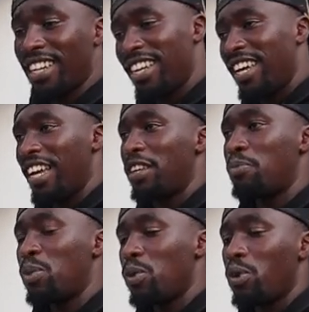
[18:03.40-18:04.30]
uh-huh, and
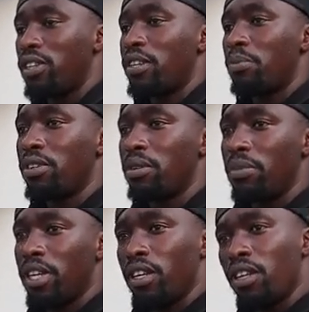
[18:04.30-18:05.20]
people will support
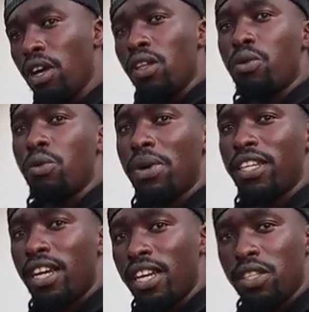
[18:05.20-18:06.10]
me through
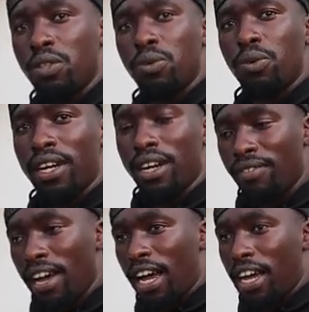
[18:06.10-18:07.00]
my journeys
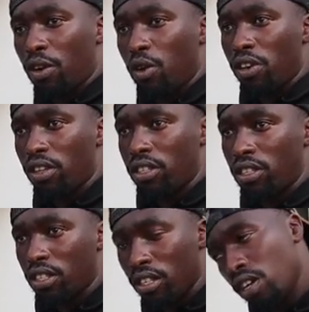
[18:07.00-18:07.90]
wherever I go on.
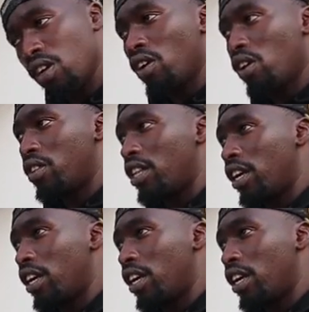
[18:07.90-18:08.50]
on